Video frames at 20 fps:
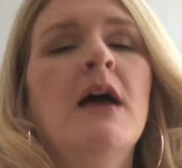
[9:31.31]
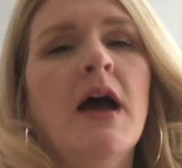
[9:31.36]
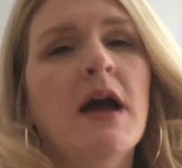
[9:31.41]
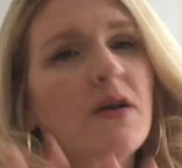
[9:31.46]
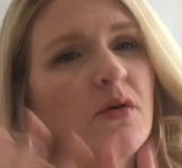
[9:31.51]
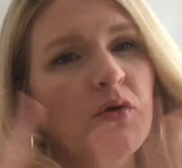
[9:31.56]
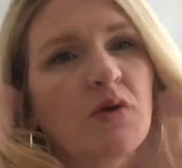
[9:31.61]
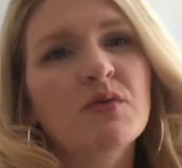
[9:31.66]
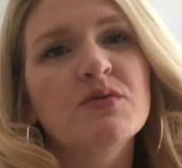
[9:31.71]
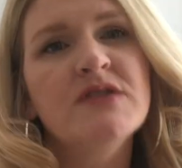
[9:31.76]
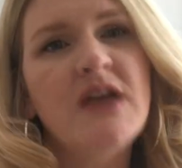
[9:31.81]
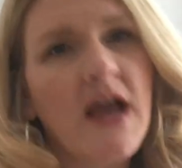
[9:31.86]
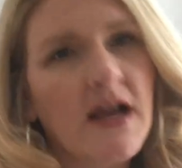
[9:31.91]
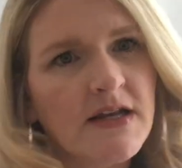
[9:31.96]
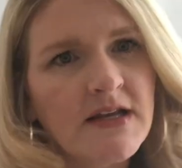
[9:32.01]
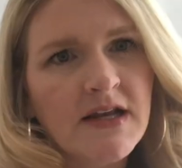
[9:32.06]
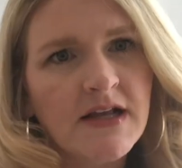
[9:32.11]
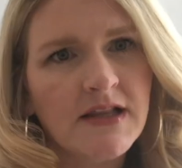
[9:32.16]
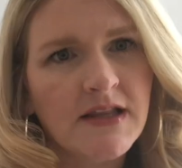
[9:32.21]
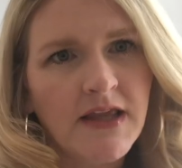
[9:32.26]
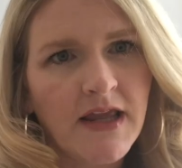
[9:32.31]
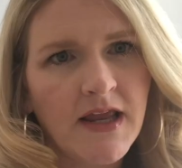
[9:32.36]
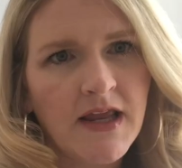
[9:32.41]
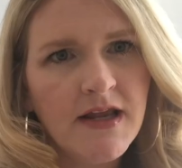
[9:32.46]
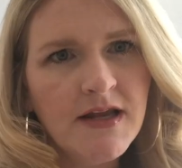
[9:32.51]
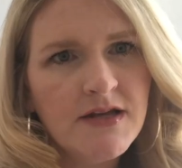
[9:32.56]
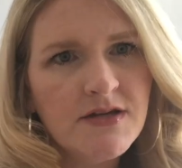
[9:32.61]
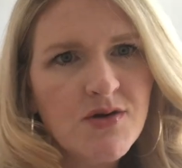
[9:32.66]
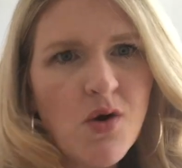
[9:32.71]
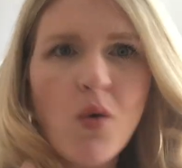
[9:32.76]
I don't know
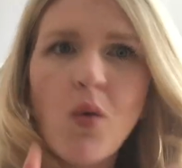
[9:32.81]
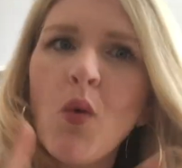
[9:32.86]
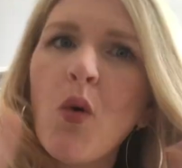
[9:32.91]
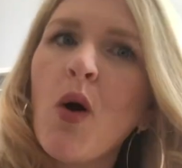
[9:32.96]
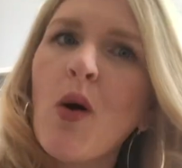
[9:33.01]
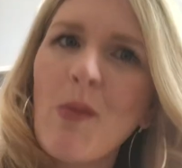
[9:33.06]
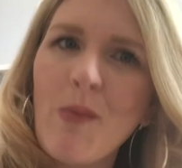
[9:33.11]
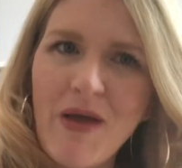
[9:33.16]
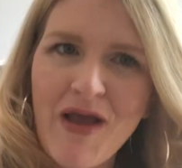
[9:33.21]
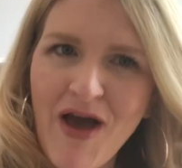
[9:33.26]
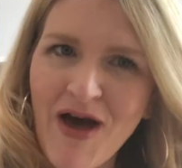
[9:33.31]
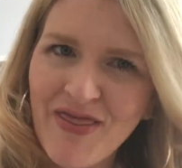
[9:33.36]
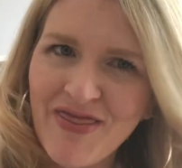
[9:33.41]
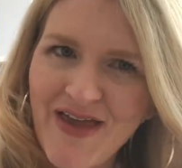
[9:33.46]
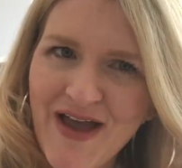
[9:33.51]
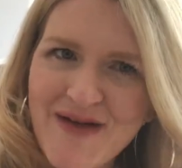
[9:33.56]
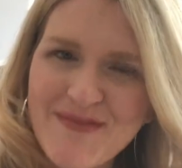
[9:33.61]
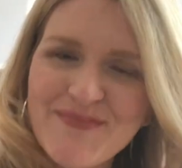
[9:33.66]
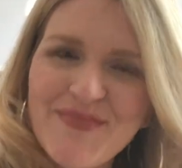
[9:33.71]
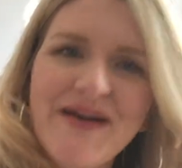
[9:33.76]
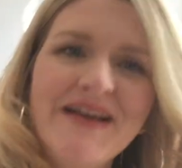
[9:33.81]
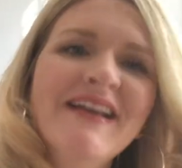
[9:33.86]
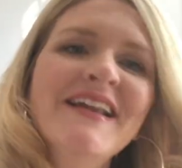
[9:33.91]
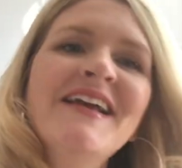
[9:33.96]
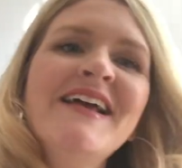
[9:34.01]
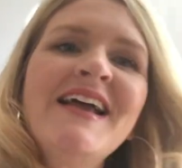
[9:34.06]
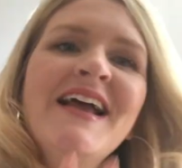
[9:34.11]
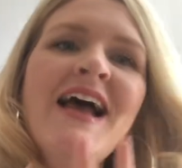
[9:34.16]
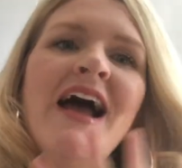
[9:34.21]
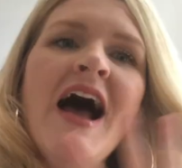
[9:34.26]
technically, don't quote me on that, but
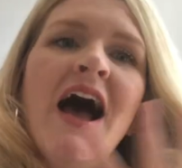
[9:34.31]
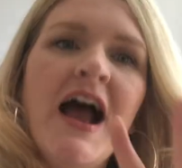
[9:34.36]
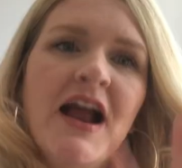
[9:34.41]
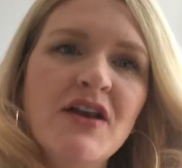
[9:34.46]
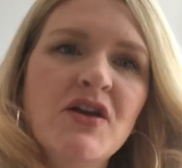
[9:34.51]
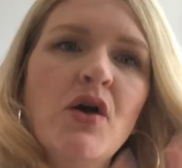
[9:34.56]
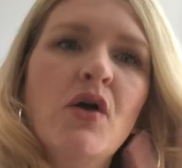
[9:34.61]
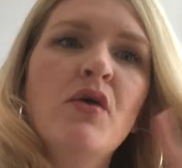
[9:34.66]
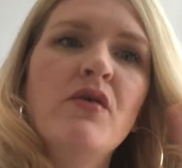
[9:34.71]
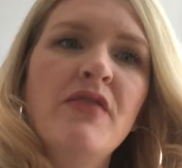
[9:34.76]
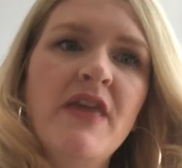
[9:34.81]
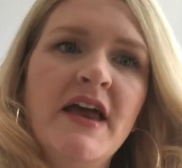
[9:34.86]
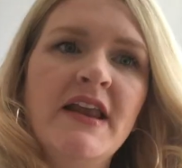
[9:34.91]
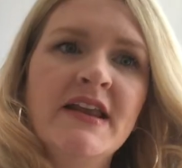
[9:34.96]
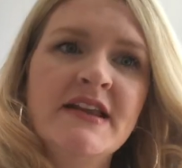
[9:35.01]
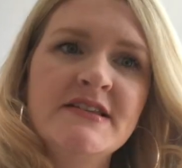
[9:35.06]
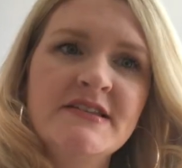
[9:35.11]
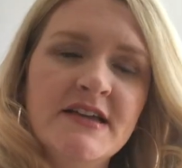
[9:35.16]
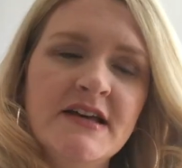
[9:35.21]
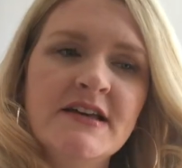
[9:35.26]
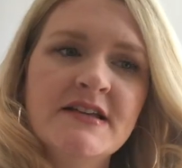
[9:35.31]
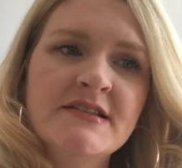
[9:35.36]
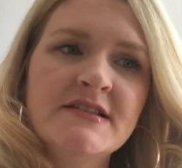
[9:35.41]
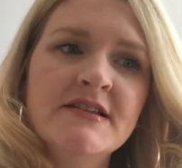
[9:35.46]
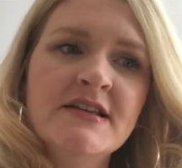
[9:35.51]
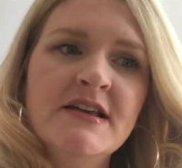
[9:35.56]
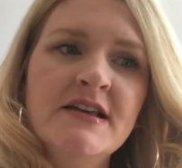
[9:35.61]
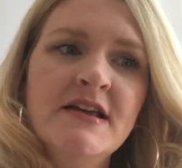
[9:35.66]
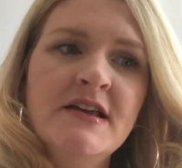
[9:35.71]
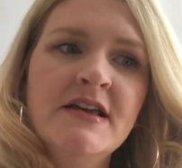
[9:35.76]
I know that it
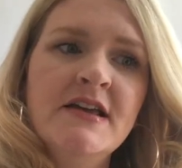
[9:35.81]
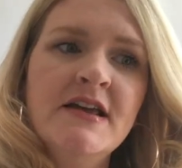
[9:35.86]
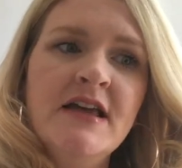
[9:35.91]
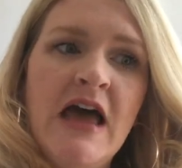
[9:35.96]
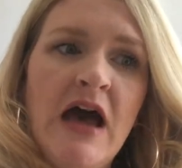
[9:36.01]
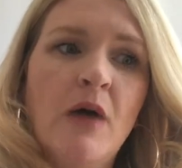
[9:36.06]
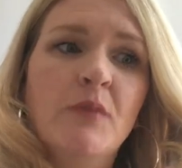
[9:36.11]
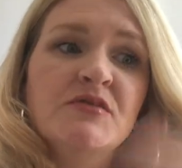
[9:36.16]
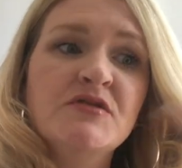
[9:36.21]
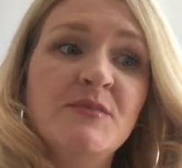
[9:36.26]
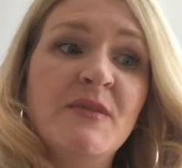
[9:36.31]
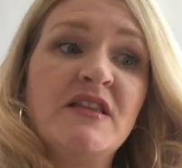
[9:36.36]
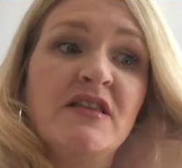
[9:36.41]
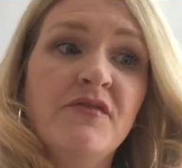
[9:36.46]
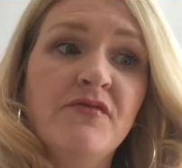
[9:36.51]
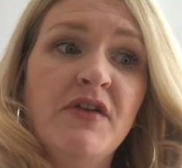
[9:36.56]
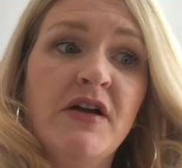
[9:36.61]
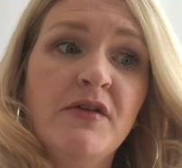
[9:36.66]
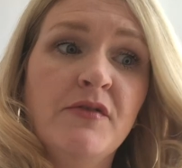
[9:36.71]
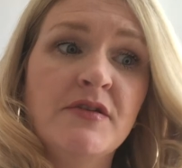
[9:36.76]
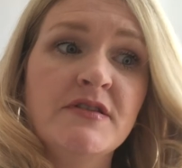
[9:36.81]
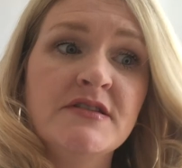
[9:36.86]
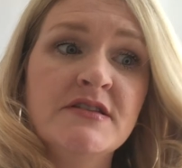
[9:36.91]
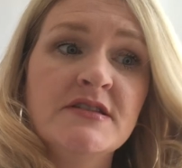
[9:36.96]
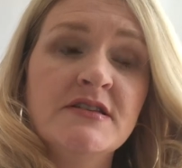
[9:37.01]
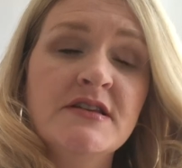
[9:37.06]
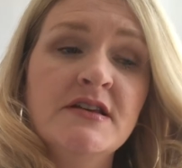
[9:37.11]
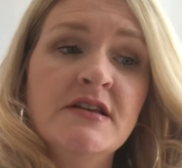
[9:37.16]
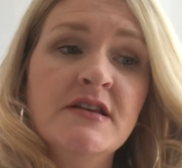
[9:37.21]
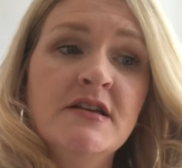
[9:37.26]
does help to make the
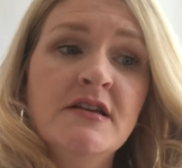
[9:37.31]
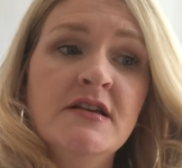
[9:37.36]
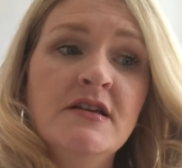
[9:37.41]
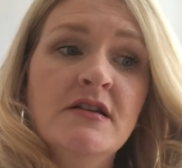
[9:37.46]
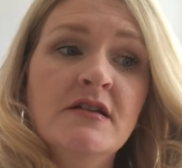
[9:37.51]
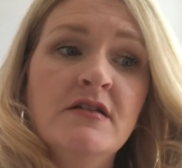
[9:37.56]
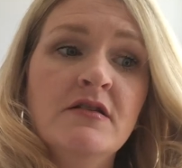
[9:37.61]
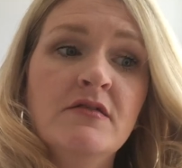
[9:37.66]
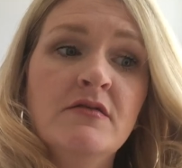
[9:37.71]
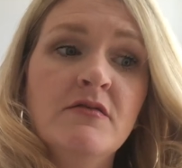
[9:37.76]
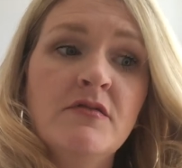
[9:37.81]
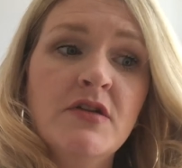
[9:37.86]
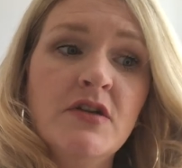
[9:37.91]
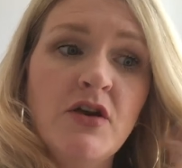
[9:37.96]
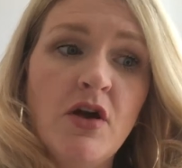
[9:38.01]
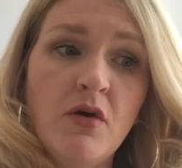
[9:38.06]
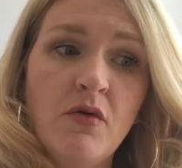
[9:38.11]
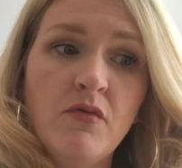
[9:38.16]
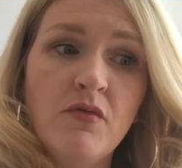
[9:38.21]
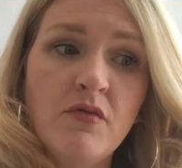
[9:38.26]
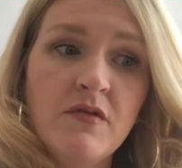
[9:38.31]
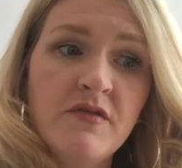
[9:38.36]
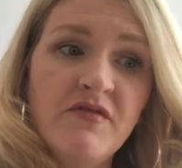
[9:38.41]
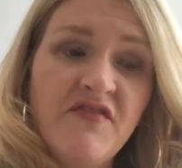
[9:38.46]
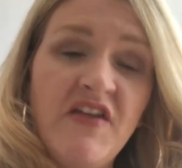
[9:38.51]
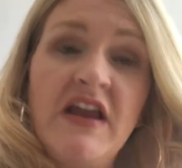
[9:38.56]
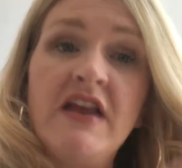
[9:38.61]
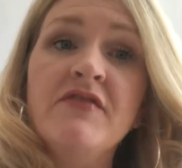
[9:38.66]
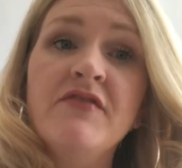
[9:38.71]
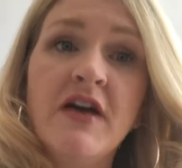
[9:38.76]
fragrance, you know,
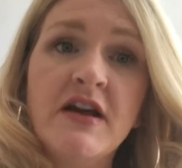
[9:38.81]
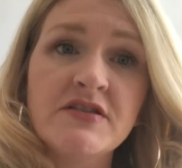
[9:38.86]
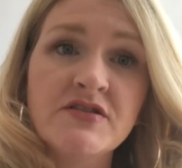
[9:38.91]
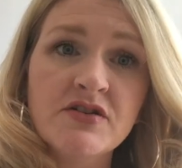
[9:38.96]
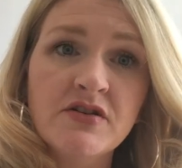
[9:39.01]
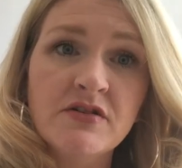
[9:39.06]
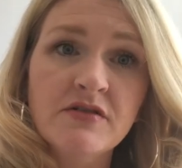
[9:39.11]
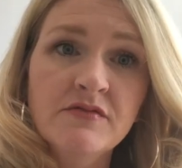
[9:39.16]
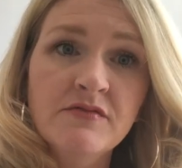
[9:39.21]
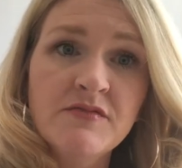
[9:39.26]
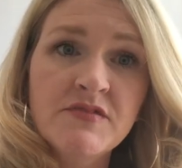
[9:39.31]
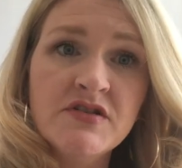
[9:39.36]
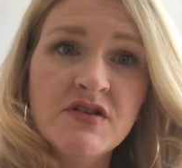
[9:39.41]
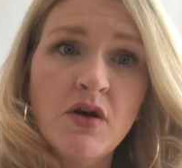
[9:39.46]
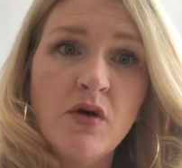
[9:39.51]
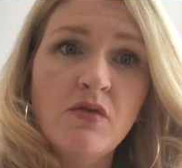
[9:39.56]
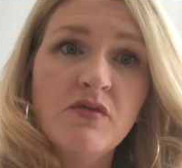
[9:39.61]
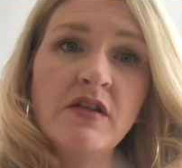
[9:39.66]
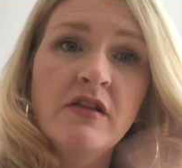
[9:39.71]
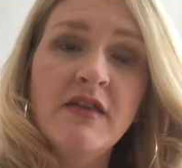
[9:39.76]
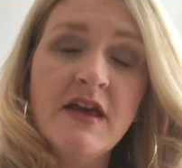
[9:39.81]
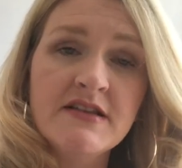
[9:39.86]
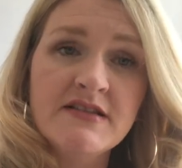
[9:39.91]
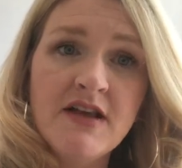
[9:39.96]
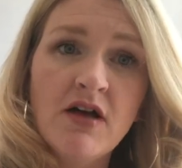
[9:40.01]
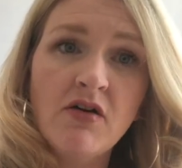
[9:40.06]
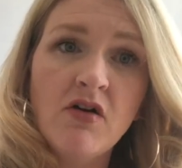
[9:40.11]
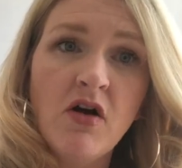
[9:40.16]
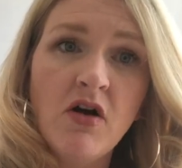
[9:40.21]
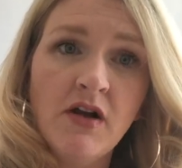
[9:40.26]
fade faster. So the less
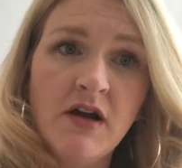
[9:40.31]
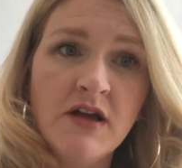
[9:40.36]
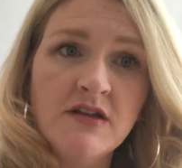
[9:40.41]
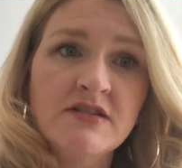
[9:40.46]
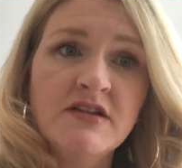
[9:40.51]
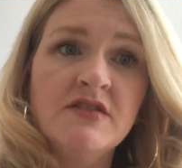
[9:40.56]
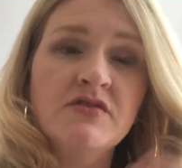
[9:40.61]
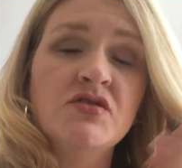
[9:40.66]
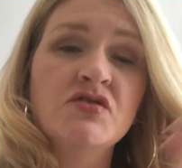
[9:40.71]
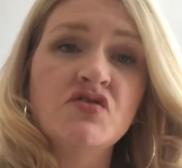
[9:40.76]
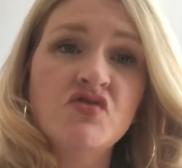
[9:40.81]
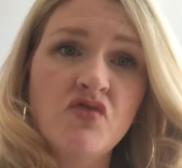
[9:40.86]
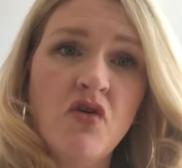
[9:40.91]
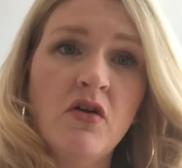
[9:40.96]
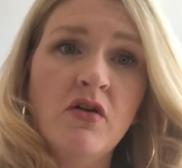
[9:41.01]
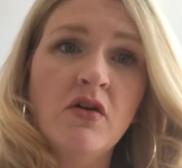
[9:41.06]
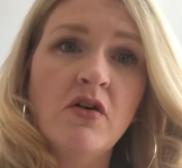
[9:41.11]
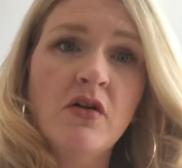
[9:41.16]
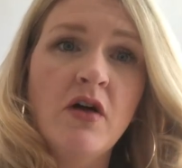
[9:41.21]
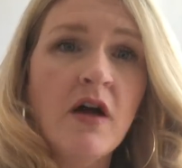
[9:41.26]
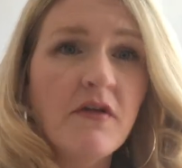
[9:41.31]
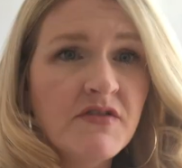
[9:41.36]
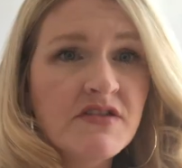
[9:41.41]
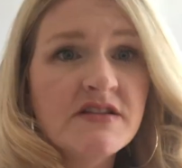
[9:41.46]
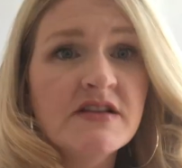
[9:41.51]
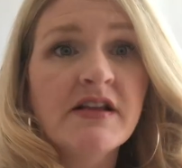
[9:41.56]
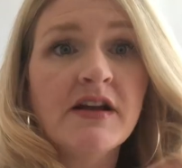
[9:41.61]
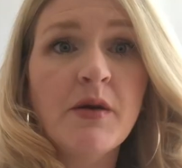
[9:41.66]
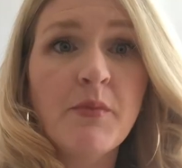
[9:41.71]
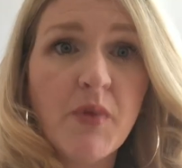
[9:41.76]
alcohol content, the stronger.
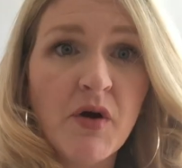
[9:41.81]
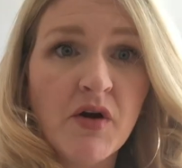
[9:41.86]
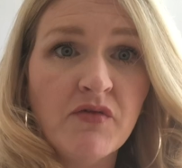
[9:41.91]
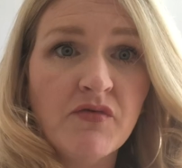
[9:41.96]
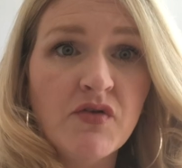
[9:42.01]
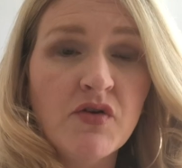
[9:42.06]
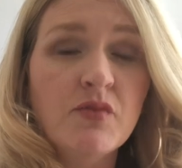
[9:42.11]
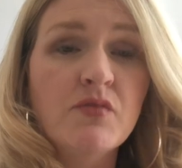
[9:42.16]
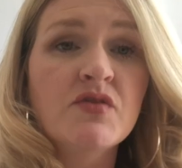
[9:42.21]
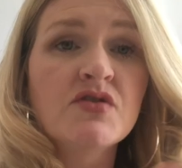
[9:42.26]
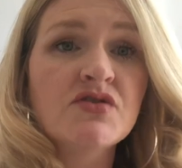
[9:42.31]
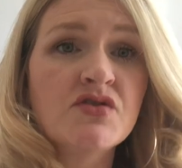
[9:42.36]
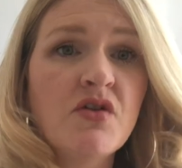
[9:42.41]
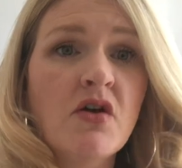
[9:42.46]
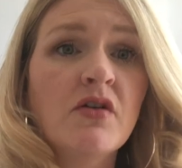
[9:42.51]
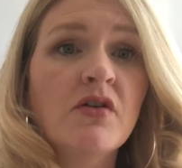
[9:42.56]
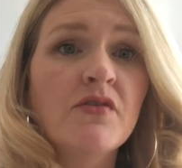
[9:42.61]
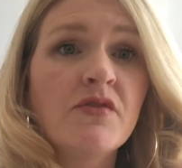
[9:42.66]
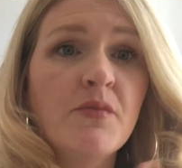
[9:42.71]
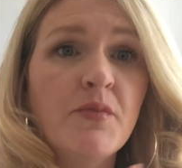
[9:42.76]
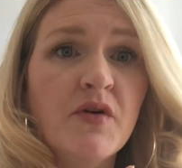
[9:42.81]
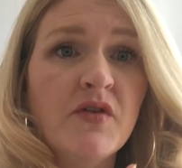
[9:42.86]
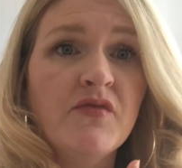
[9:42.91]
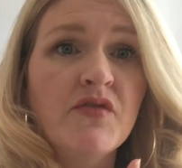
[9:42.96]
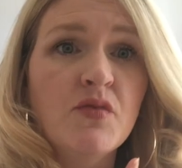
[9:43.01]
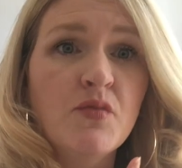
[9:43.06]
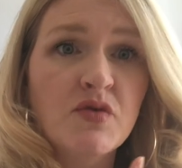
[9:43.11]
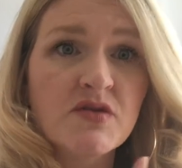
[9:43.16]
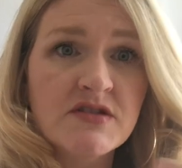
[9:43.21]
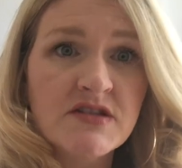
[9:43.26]
Obviously, like a perfume, the stronger the
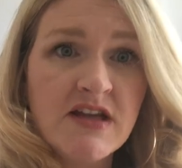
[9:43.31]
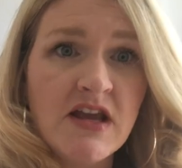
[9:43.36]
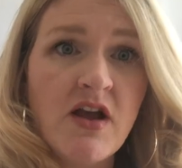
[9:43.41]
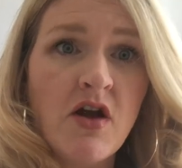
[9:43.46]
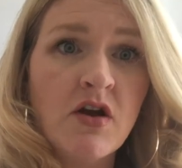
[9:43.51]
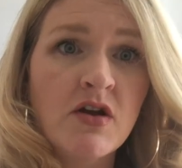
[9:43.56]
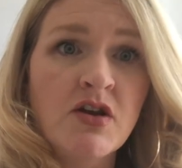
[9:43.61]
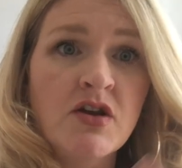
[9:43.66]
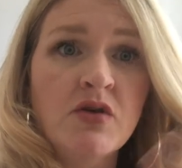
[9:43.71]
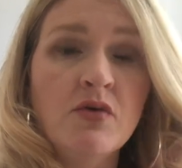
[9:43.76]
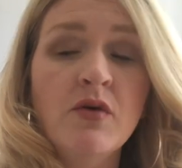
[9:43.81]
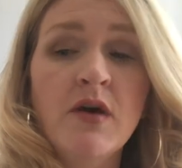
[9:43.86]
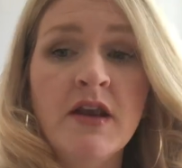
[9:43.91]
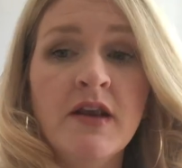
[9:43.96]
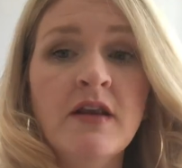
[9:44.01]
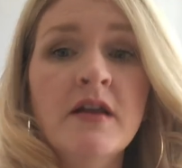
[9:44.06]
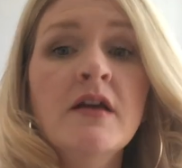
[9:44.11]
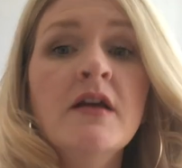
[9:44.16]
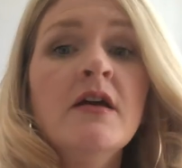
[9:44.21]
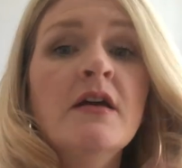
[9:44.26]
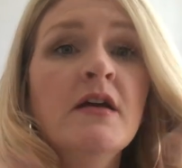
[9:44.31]
perfume will stay on you and